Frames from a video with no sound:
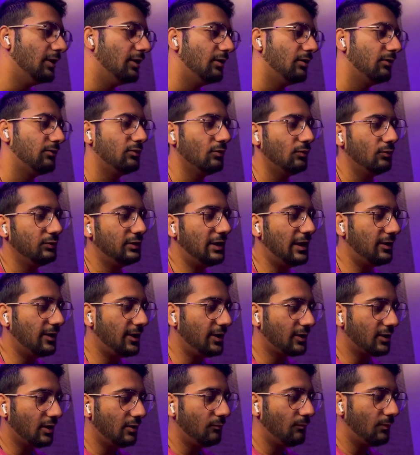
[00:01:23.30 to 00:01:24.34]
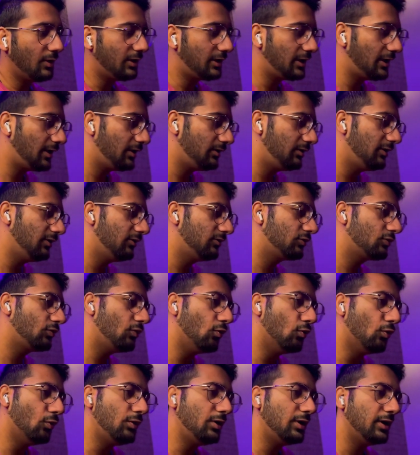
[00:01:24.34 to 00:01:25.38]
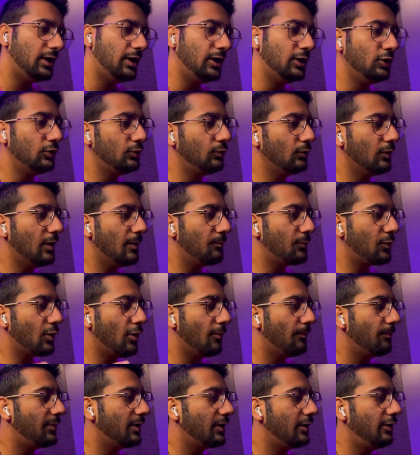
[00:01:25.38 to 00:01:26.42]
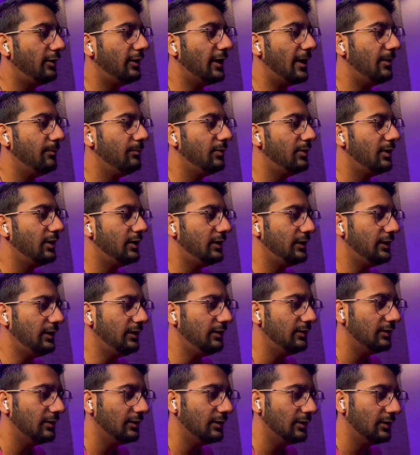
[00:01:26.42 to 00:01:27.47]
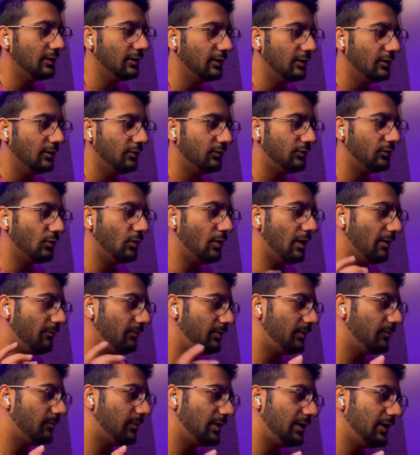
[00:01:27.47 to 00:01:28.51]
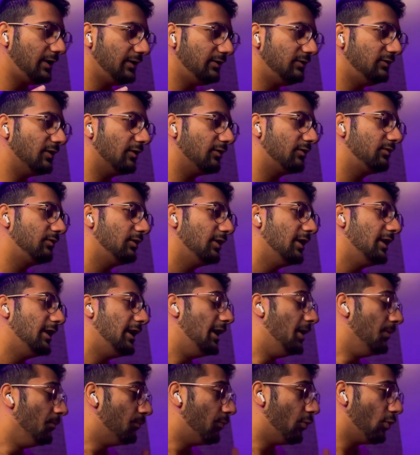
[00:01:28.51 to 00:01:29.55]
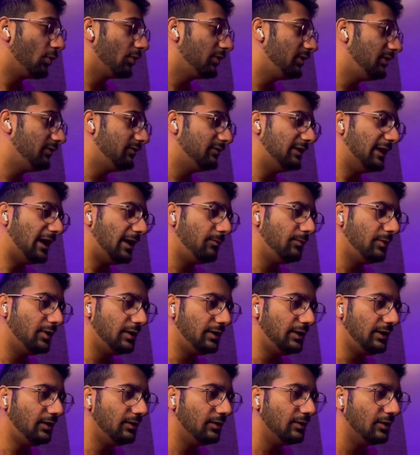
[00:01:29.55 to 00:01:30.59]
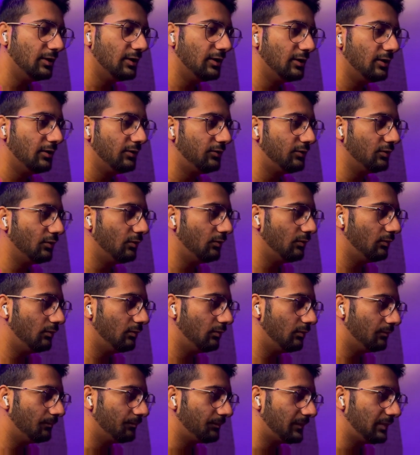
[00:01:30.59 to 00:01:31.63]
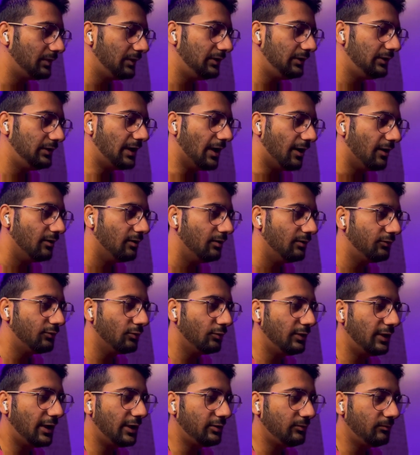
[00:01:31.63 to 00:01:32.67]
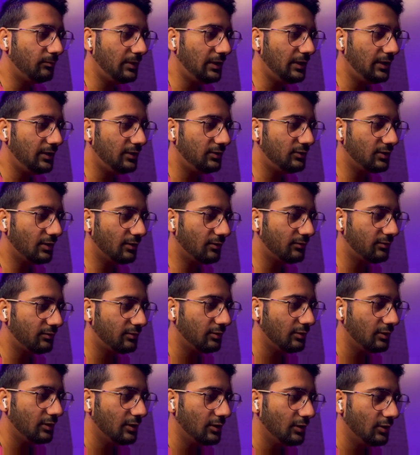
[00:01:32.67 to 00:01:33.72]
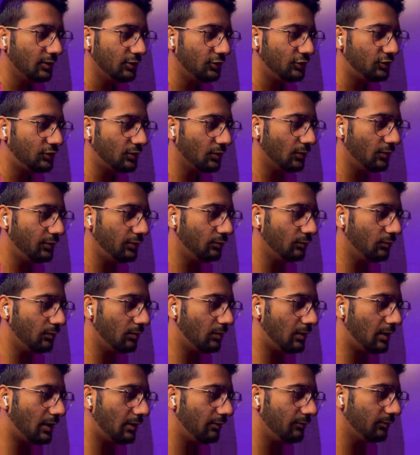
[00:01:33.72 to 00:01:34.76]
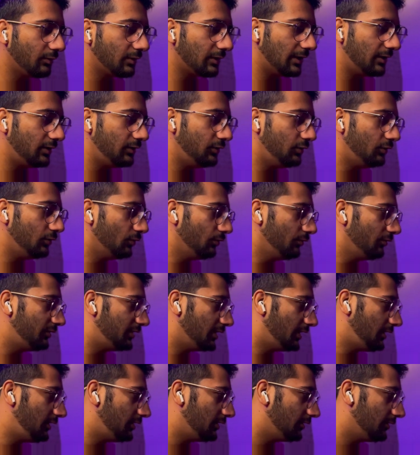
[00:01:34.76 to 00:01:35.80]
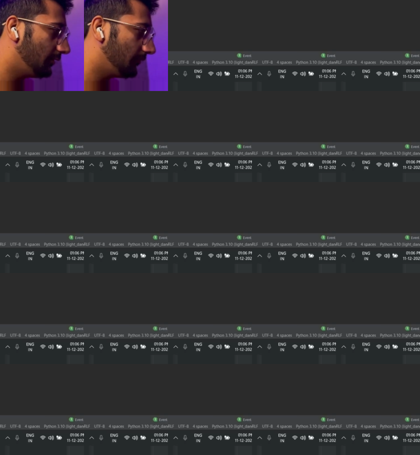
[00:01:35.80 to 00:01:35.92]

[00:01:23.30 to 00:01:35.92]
So then I converted this code into a proper library. So everybody just import this library. So yeah, so let me just show you how you can use it.